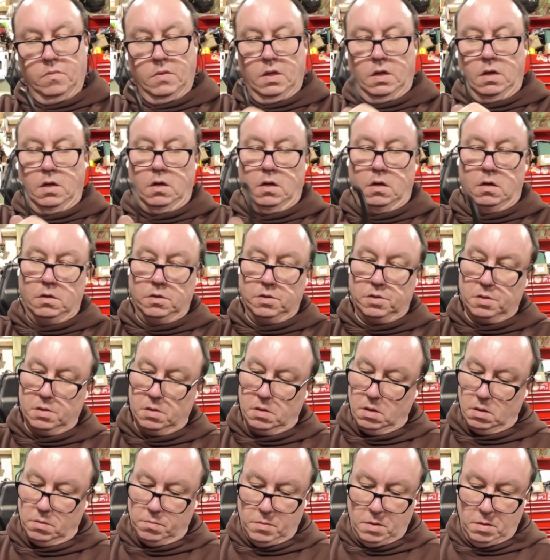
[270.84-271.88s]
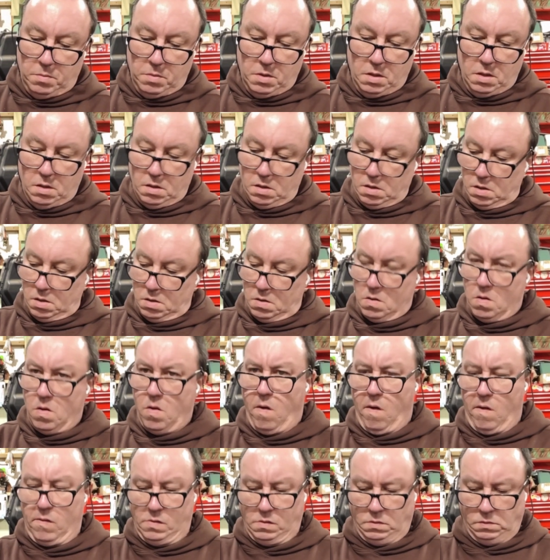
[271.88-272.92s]
I honestly think maybe
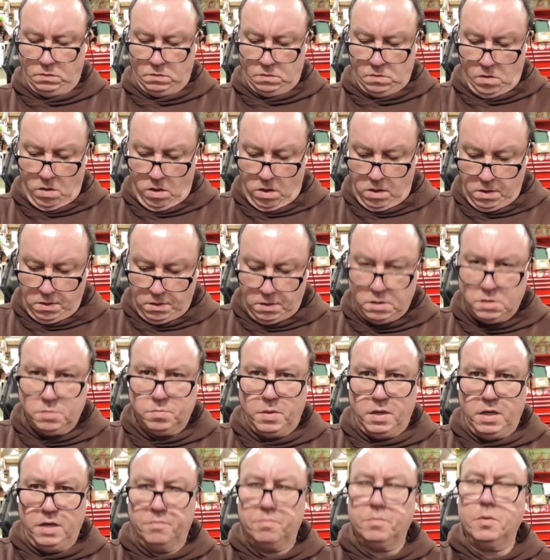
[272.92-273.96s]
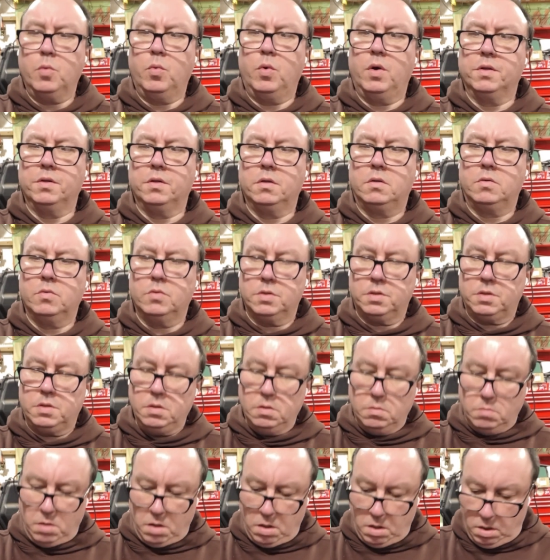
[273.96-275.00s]
this might have to be welded to a steel
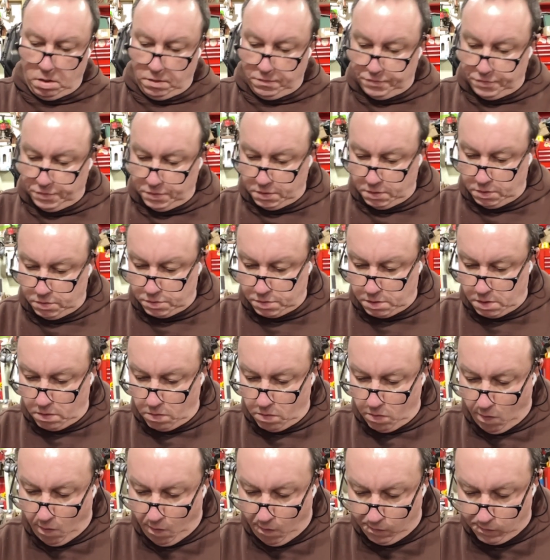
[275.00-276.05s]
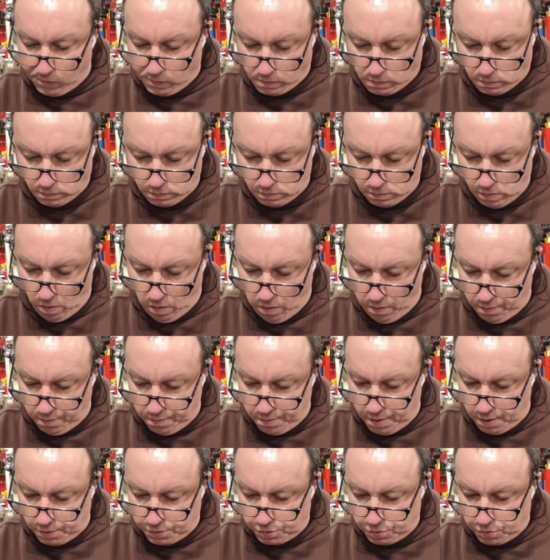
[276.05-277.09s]
bar for it to use it.
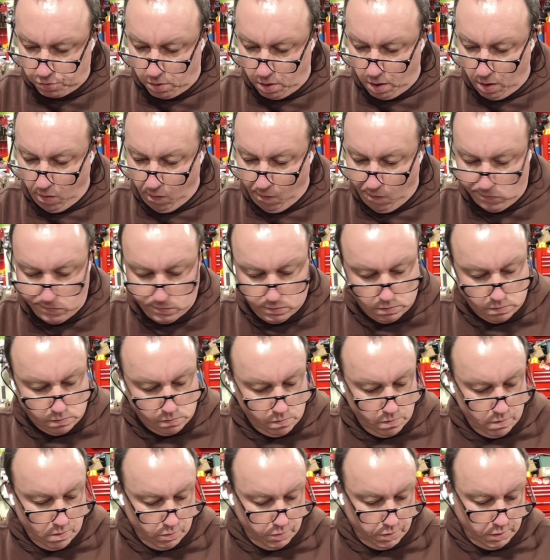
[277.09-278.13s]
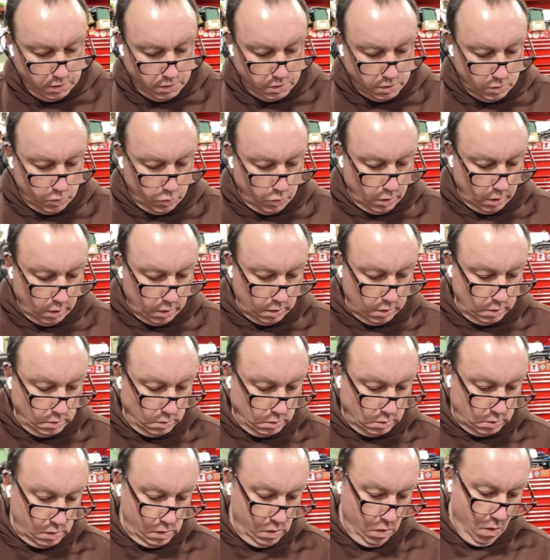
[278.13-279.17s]
Not sure. Don't think it's gonna work.
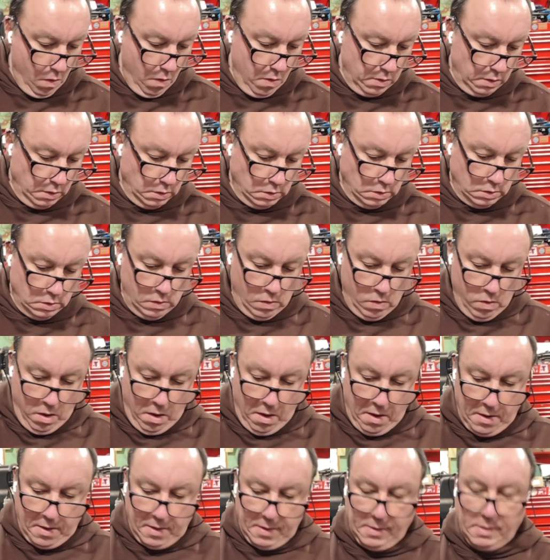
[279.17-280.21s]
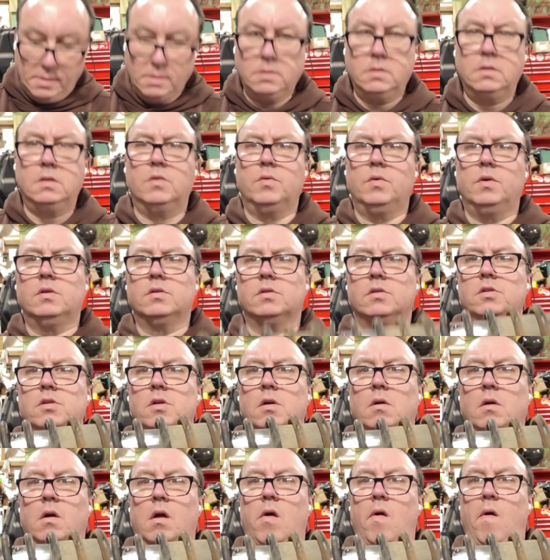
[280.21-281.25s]
And no, here's a
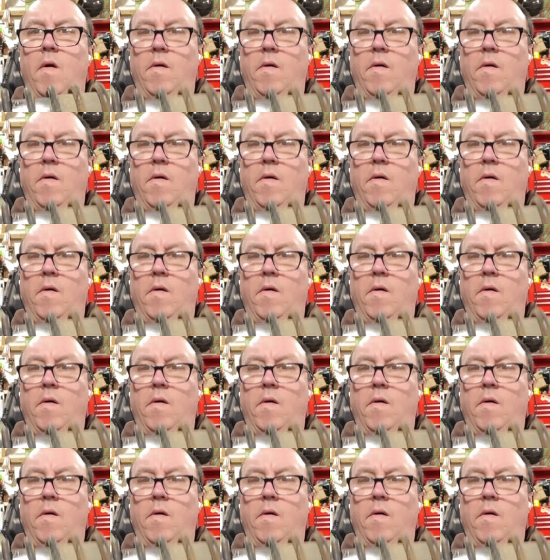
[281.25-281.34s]
shock.